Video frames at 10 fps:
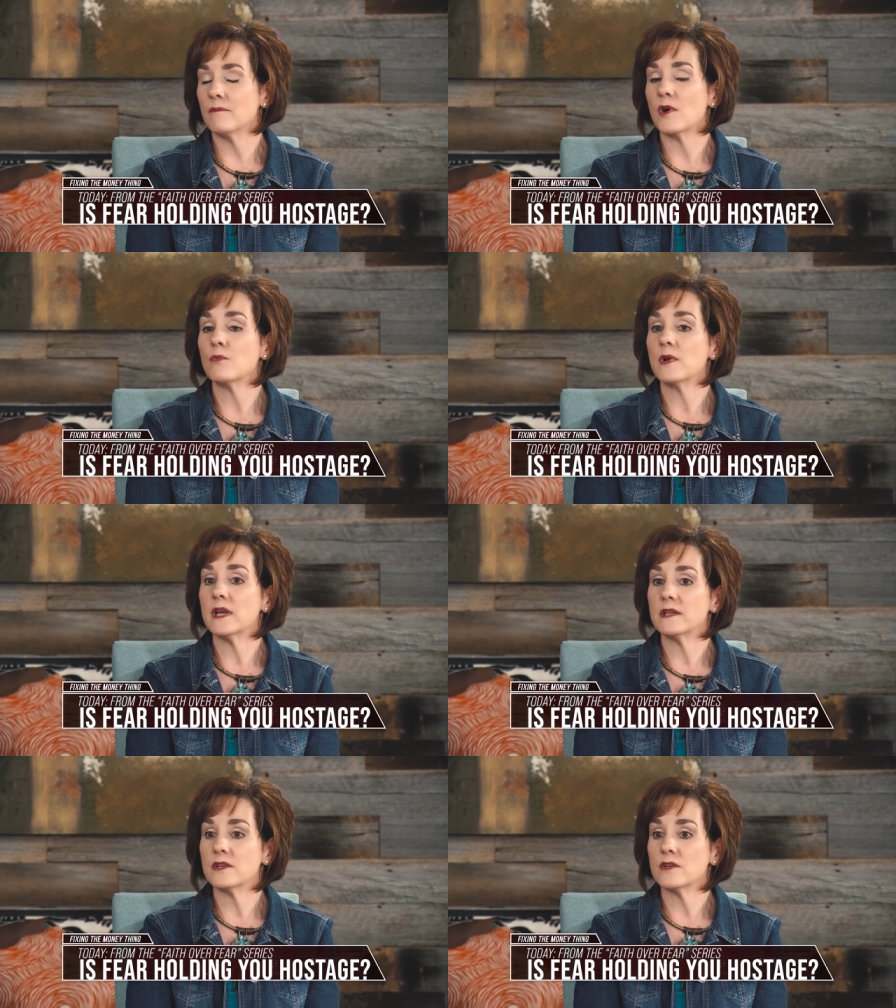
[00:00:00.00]

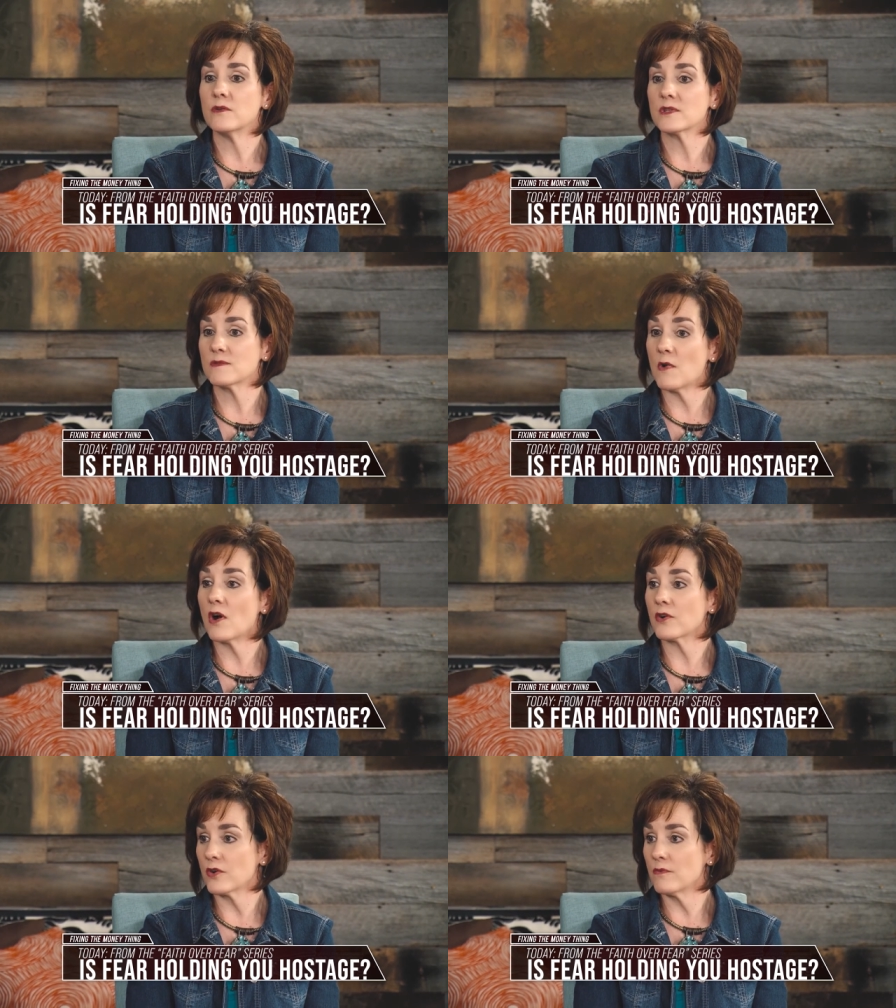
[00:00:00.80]
We do small
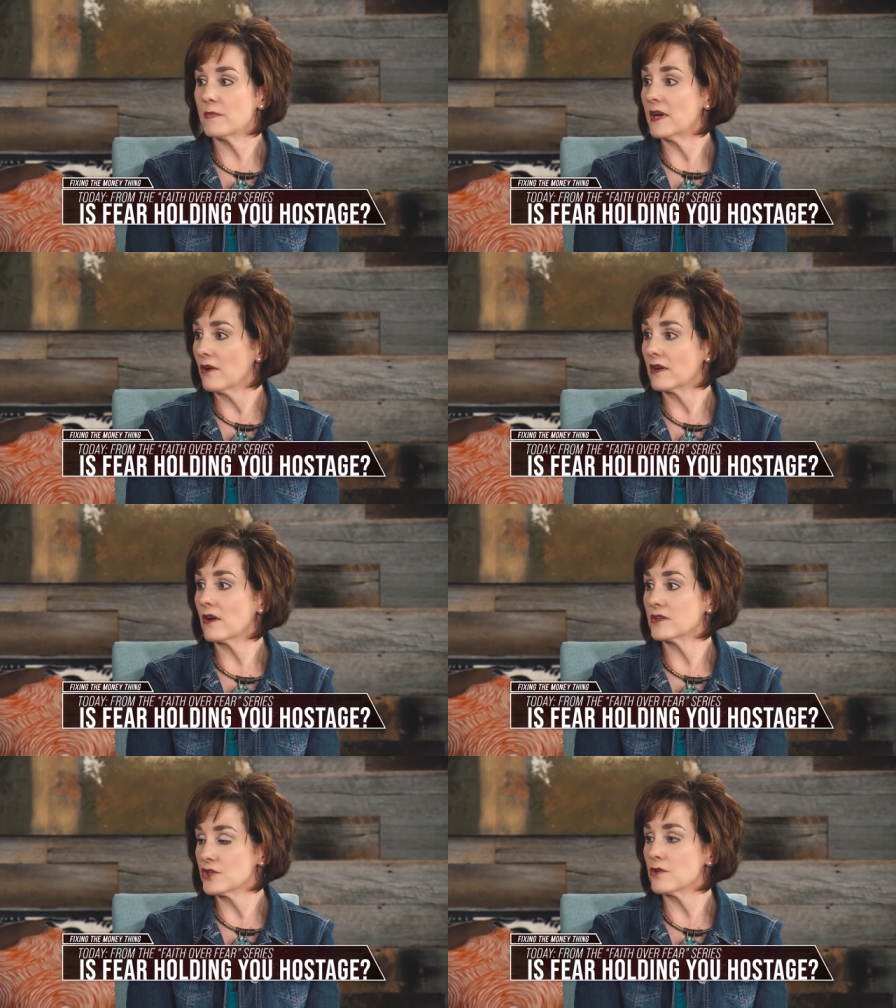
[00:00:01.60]
group here at
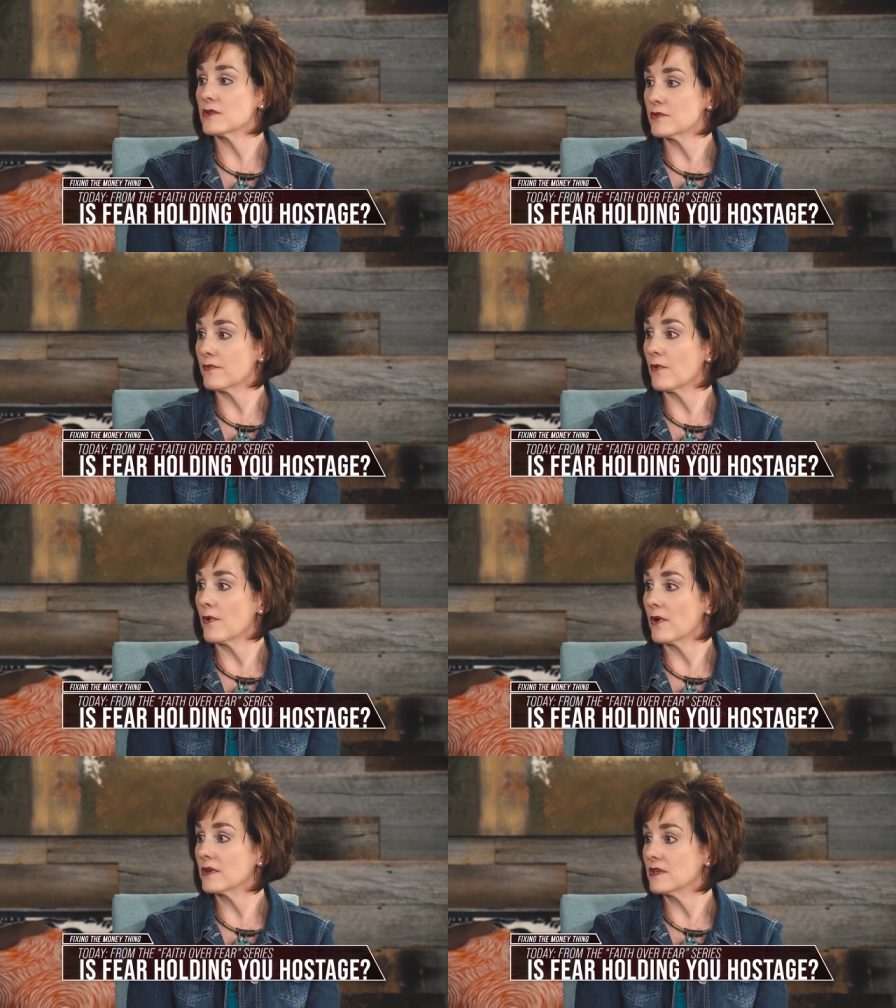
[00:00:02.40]
our church
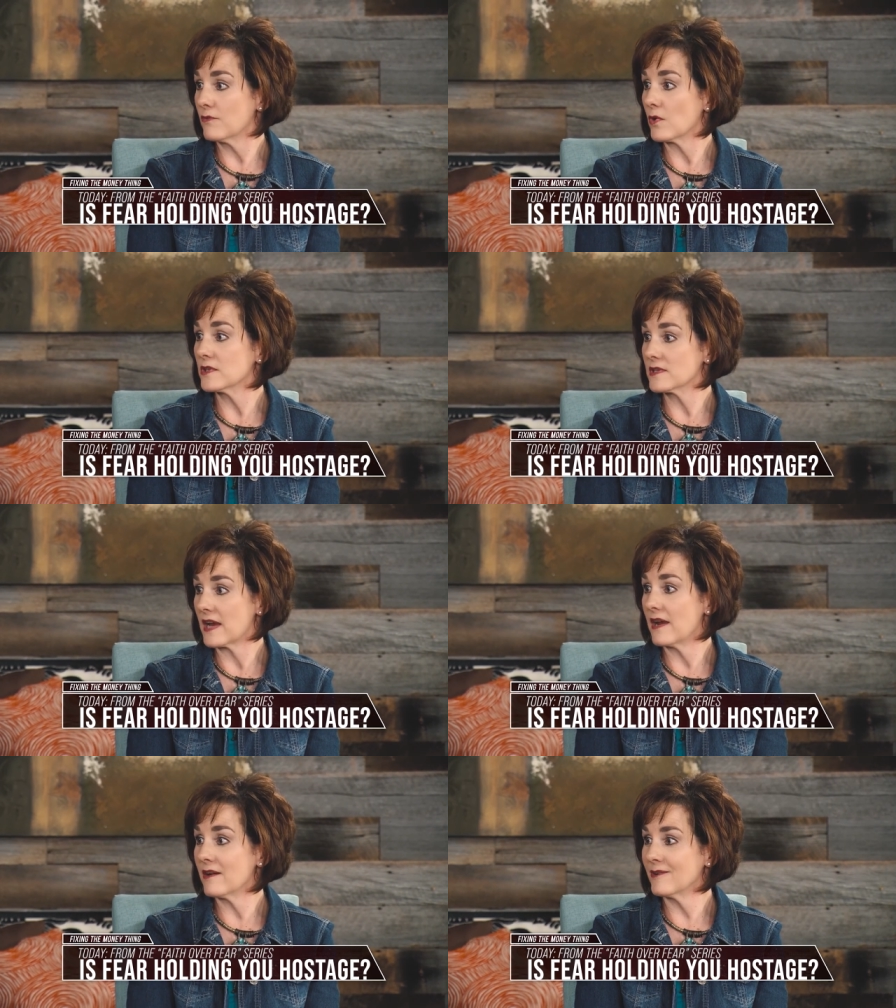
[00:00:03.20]
for divorce
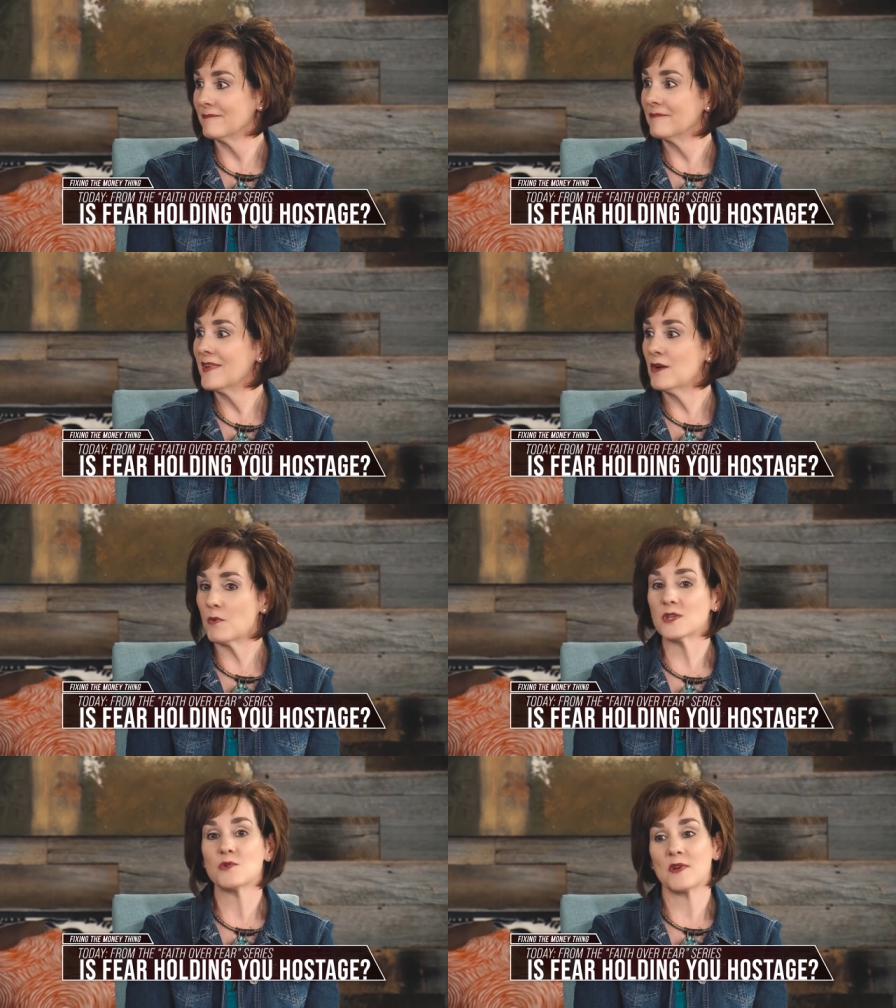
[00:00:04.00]
care,
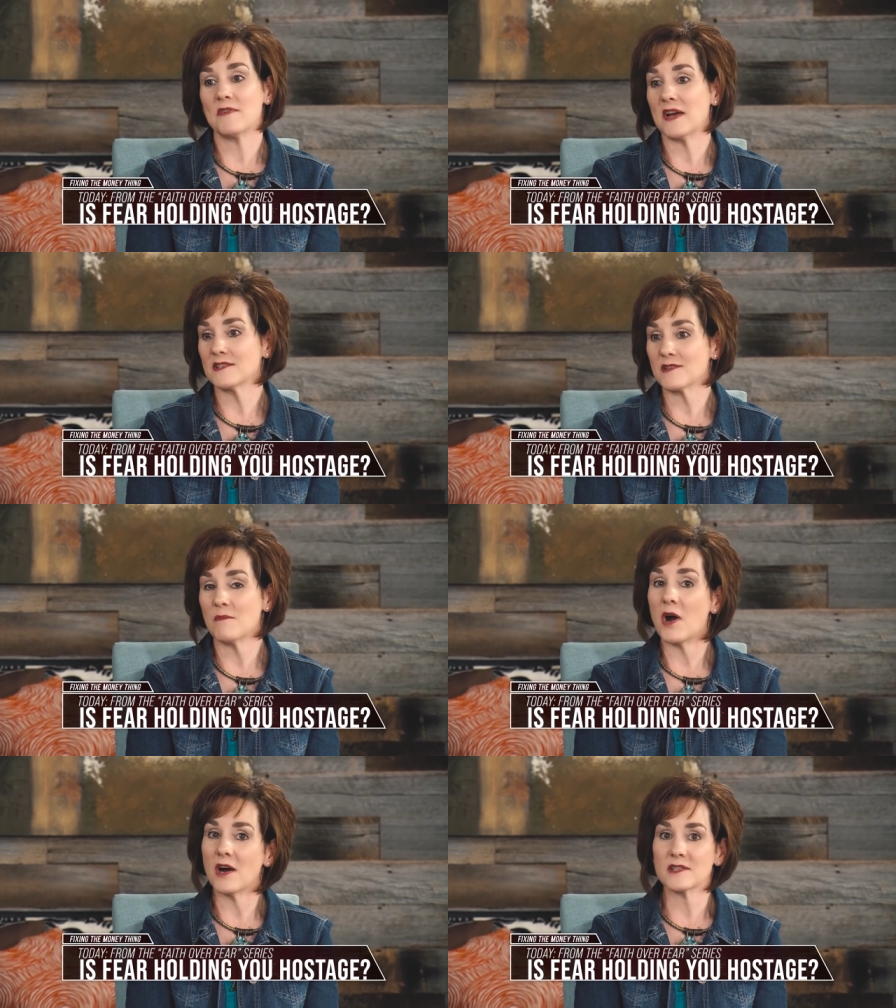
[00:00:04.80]
which we've had some
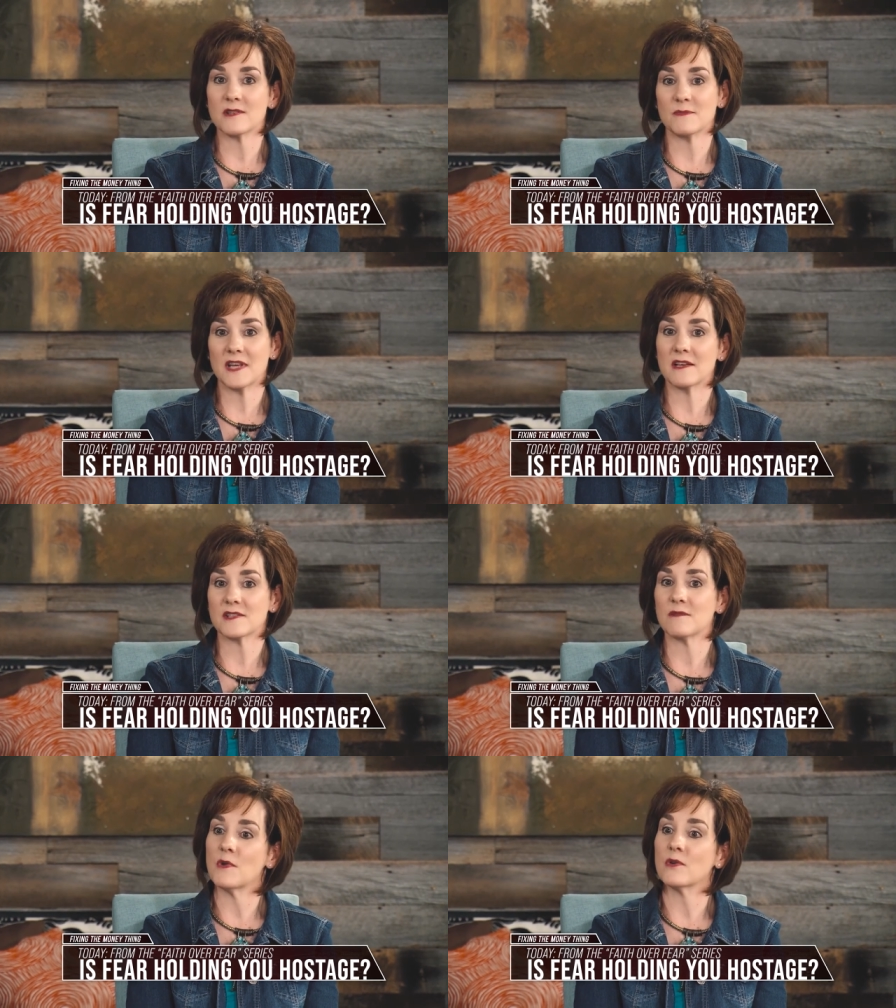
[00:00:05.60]
awesome
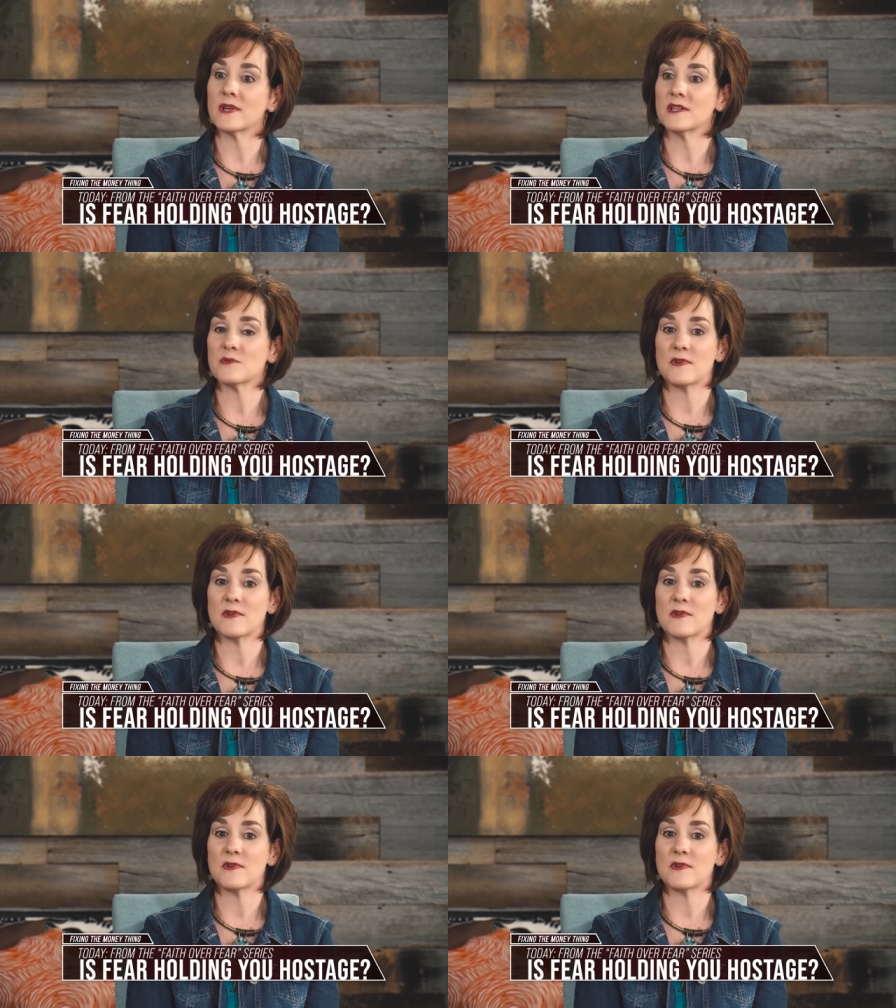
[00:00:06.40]
testimonies.